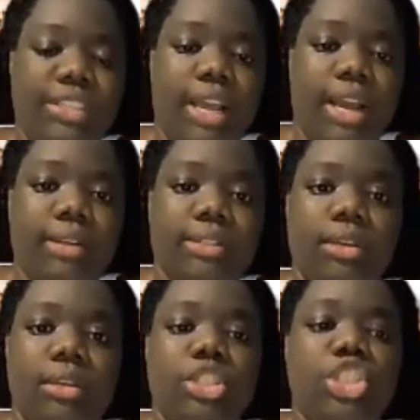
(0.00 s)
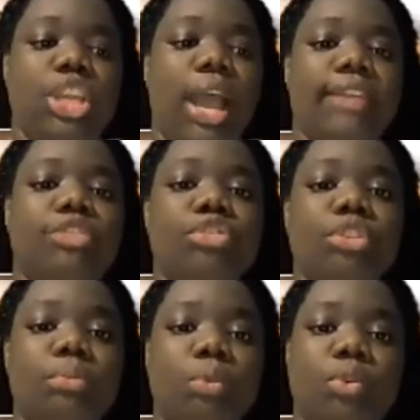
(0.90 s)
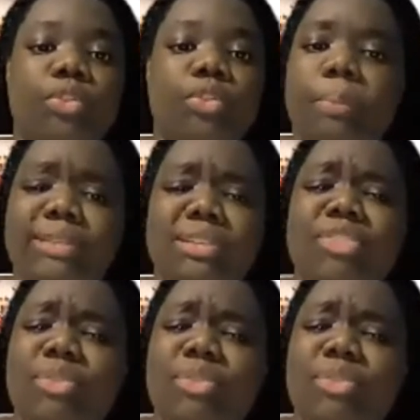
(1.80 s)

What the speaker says: taxi, she had to remove the mask.